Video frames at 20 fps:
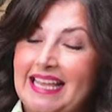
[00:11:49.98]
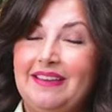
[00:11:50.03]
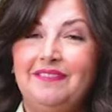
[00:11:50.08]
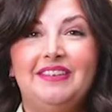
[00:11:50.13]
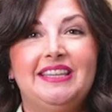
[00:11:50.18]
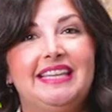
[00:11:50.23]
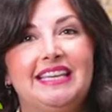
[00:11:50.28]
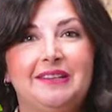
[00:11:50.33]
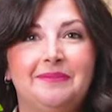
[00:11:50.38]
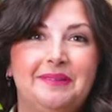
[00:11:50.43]
give
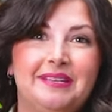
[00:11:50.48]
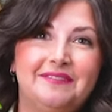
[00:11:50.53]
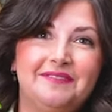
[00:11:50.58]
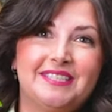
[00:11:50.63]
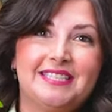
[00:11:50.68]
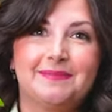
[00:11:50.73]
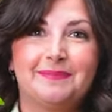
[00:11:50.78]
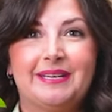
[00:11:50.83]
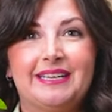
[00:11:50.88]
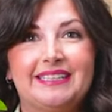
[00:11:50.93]
a little bit of
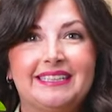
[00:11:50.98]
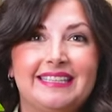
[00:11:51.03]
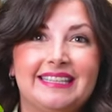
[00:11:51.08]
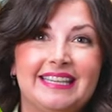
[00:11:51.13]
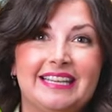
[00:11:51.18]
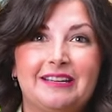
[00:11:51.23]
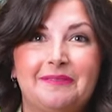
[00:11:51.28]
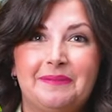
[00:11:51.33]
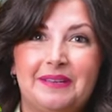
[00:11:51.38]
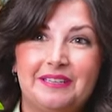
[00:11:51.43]
a sprinkle, a
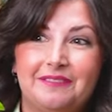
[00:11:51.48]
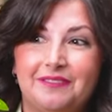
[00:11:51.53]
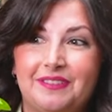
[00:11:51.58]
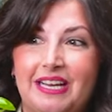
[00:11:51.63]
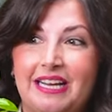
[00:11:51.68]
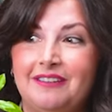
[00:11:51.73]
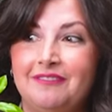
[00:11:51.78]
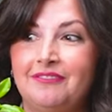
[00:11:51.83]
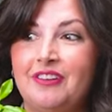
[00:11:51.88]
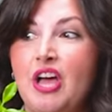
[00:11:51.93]
little bit of
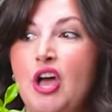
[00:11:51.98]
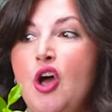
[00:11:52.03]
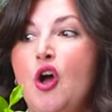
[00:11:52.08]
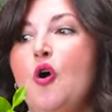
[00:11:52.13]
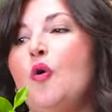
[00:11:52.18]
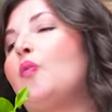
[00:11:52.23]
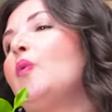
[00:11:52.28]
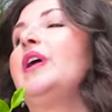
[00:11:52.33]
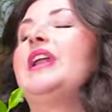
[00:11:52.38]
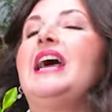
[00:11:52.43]
love.
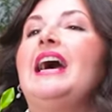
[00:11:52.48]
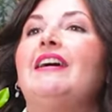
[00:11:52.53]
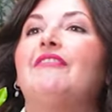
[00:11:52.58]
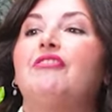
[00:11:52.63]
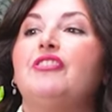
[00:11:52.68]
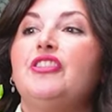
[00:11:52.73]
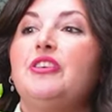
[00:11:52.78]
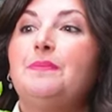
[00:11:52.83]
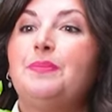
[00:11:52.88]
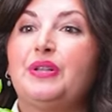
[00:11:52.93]

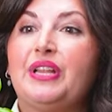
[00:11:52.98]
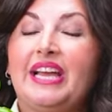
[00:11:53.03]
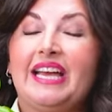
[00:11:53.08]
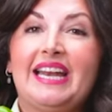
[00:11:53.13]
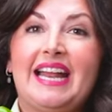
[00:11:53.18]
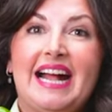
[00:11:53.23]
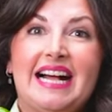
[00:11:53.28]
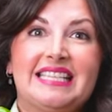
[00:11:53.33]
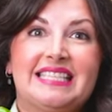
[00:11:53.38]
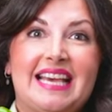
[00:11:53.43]
Whenever the
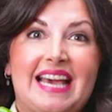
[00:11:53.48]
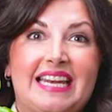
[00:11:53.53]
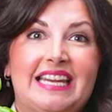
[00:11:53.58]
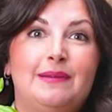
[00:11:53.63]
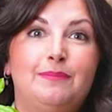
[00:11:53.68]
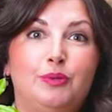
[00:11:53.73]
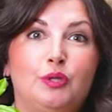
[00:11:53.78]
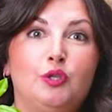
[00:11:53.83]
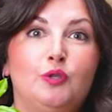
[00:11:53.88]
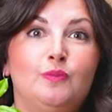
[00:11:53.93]
plant has
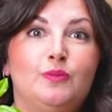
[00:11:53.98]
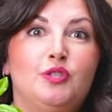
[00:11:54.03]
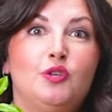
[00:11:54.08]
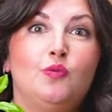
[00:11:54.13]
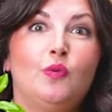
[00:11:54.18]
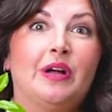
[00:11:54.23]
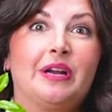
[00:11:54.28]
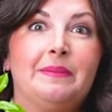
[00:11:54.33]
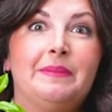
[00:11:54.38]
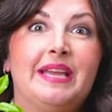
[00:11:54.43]
any blooms,
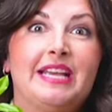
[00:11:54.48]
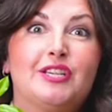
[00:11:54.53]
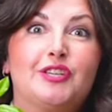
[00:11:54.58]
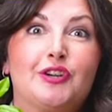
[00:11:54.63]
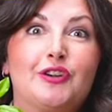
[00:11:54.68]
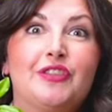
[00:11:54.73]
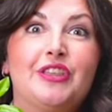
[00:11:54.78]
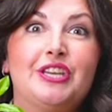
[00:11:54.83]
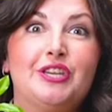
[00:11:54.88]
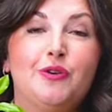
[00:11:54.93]
you want to make
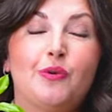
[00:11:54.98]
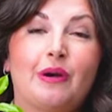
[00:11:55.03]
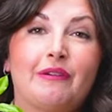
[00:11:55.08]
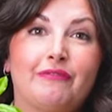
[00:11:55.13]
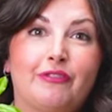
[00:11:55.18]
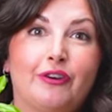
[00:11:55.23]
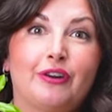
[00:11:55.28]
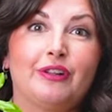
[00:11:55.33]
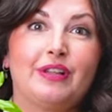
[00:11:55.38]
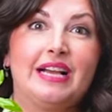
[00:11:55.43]
sure that you are
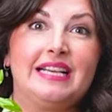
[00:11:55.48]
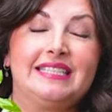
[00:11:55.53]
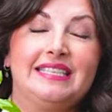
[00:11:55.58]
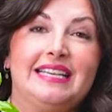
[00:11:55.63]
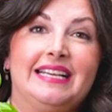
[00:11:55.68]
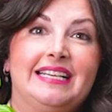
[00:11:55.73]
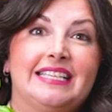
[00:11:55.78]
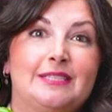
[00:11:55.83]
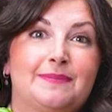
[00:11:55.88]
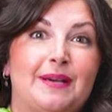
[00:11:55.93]

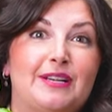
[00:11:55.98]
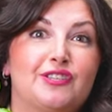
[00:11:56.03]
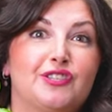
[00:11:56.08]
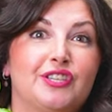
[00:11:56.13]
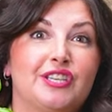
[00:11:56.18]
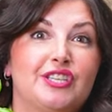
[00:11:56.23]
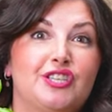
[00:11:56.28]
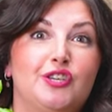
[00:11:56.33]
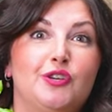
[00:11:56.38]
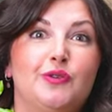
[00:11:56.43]
fertilizing,
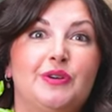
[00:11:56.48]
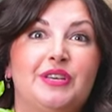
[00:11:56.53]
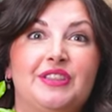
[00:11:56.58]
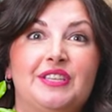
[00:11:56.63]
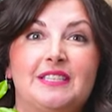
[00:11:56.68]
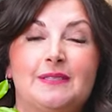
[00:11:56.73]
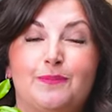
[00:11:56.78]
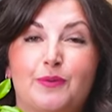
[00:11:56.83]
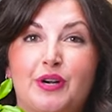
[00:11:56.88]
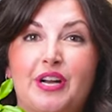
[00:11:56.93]
especially too in
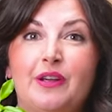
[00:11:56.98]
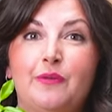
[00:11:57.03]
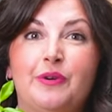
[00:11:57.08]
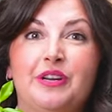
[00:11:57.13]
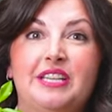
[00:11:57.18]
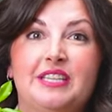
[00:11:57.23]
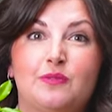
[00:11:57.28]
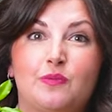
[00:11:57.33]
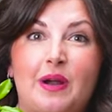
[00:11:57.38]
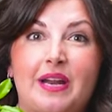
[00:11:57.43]
the spring
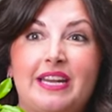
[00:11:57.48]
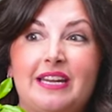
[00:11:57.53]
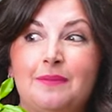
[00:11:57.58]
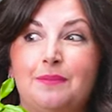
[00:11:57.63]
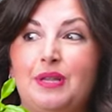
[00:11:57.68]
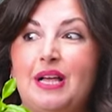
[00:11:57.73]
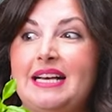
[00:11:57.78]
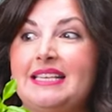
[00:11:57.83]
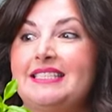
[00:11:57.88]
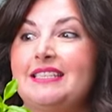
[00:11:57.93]
when it's ready to
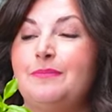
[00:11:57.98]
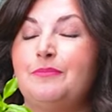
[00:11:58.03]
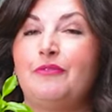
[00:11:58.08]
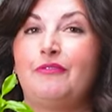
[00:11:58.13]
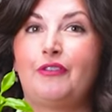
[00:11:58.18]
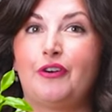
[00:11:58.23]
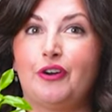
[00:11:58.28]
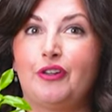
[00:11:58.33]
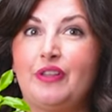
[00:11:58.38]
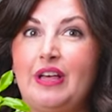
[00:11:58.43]
blossom,
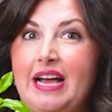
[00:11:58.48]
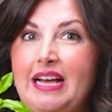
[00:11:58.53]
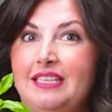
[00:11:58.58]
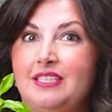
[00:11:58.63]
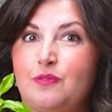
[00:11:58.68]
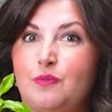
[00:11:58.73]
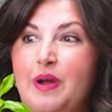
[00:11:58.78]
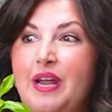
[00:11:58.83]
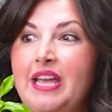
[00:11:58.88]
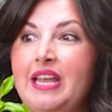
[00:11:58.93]

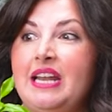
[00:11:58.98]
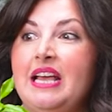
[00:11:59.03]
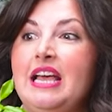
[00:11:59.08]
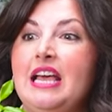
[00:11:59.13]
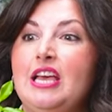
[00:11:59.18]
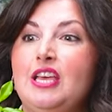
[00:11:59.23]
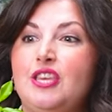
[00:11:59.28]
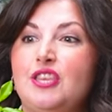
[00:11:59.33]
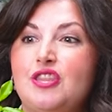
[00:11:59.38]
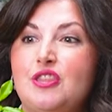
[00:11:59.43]
fertilize, right?
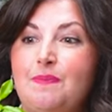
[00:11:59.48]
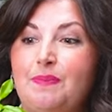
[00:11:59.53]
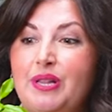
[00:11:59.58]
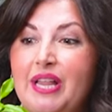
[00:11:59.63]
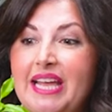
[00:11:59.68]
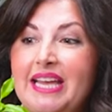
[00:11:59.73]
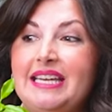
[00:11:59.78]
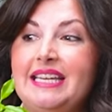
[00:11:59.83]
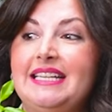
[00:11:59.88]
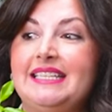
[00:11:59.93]
The
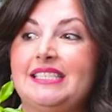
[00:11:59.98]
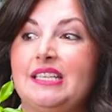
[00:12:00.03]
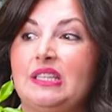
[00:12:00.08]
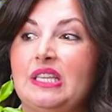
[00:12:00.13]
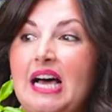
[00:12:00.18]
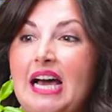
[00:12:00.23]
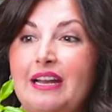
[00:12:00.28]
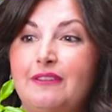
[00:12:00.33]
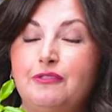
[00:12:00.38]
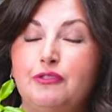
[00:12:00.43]
plant needs a
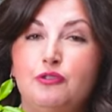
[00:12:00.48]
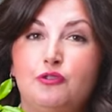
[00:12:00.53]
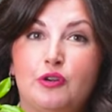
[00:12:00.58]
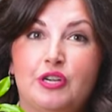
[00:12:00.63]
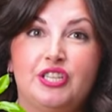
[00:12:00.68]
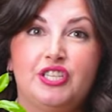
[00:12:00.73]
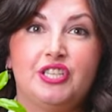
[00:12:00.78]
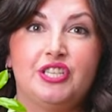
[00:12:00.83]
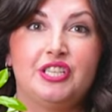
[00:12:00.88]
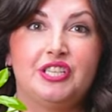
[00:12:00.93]
lot of
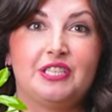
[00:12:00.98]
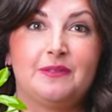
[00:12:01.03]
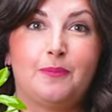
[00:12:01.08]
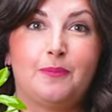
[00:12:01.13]
nutrition to